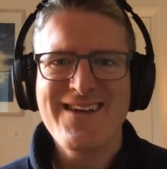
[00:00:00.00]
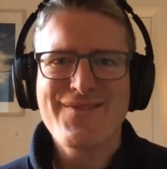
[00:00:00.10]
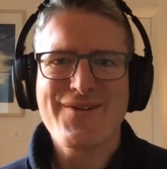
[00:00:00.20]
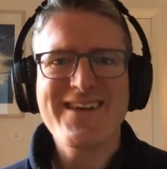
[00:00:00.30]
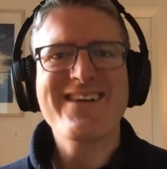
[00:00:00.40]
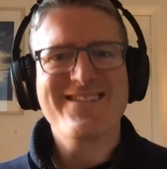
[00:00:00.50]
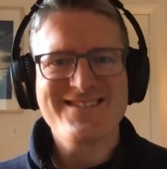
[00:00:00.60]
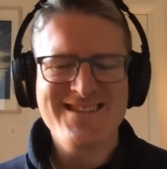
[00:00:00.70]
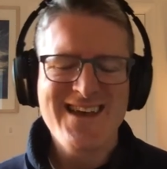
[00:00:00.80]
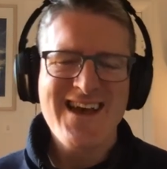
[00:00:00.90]
for
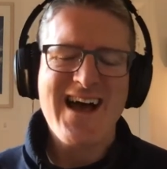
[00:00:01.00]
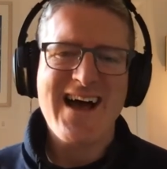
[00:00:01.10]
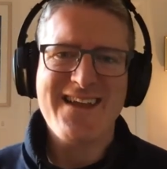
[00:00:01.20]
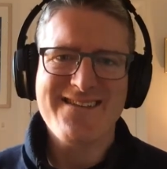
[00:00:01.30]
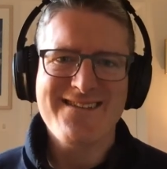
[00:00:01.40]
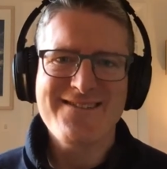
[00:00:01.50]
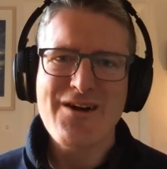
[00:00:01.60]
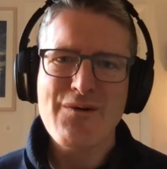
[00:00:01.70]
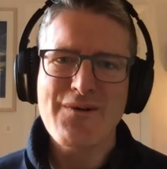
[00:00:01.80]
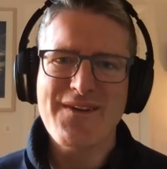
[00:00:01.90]
years and
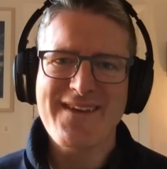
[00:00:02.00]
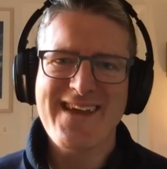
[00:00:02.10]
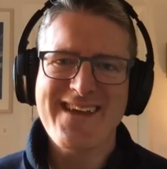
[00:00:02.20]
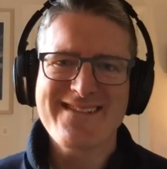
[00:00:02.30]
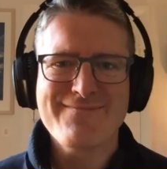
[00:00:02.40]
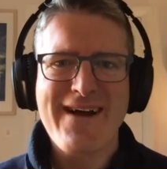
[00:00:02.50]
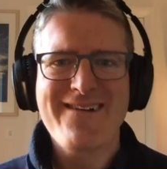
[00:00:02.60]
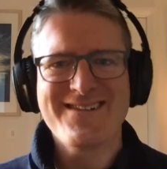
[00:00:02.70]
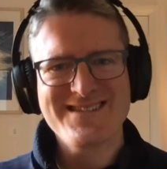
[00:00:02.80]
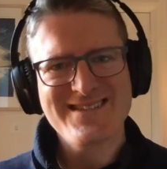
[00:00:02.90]
no one is
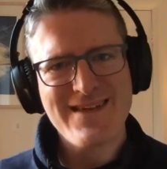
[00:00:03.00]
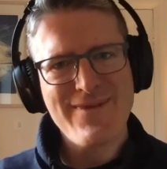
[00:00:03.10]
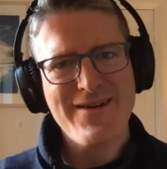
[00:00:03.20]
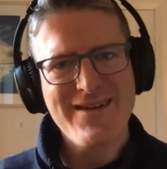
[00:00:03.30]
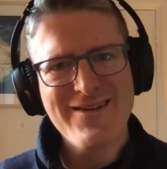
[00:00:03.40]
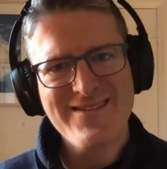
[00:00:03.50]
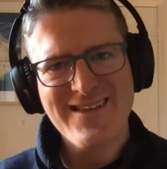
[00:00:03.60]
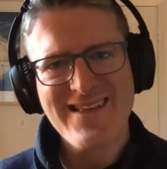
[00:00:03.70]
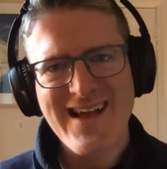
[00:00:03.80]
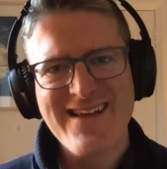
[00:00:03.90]
embarrassed about
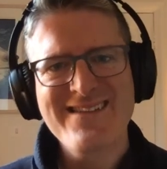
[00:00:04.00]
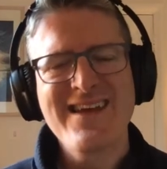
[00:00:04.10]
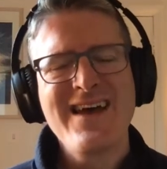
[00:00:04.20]
using that.